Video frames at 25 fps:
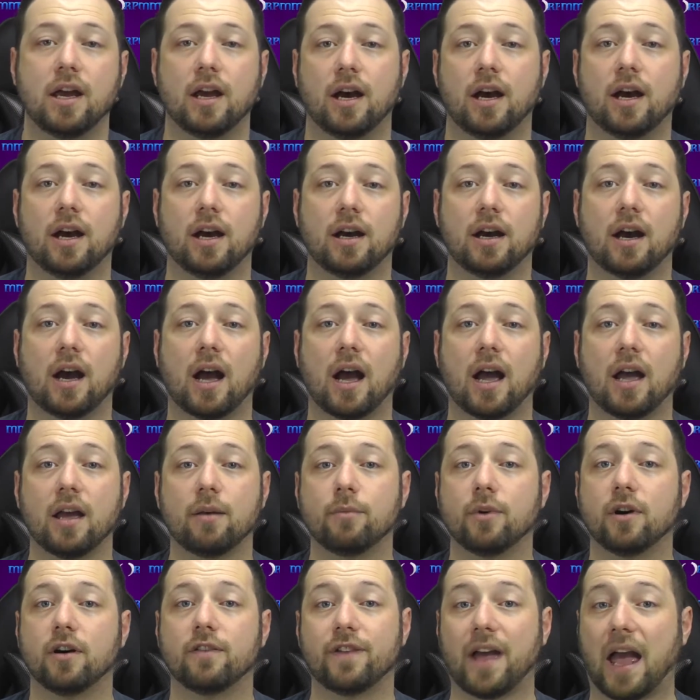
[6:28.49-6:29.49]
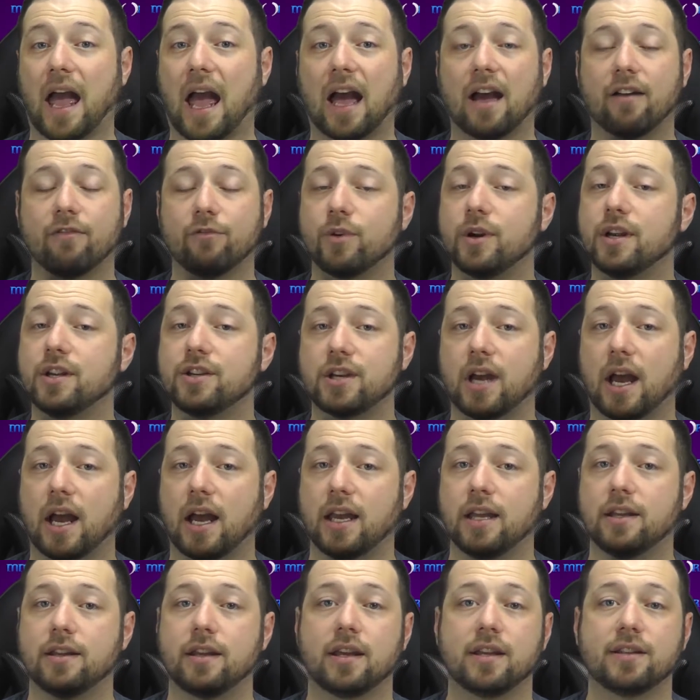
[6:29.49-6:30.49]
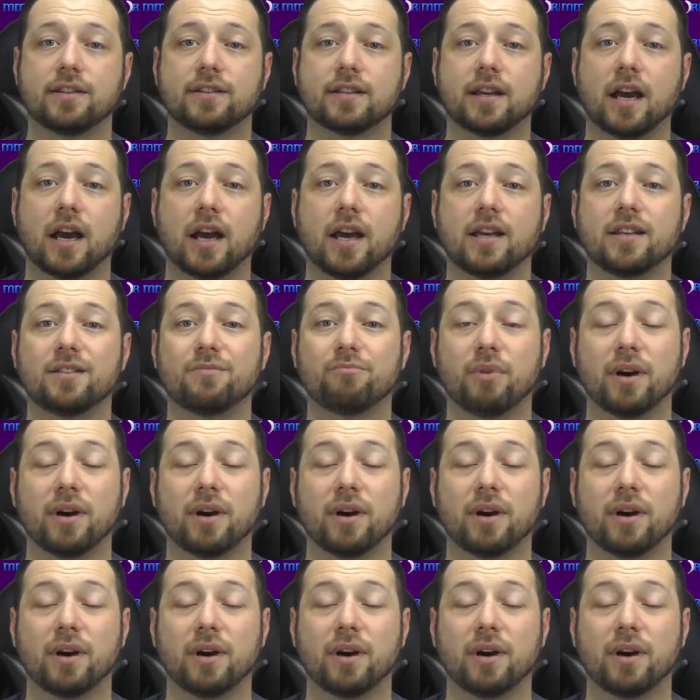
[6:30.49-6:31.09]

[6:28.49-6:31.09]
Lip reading: I'm of average height and size,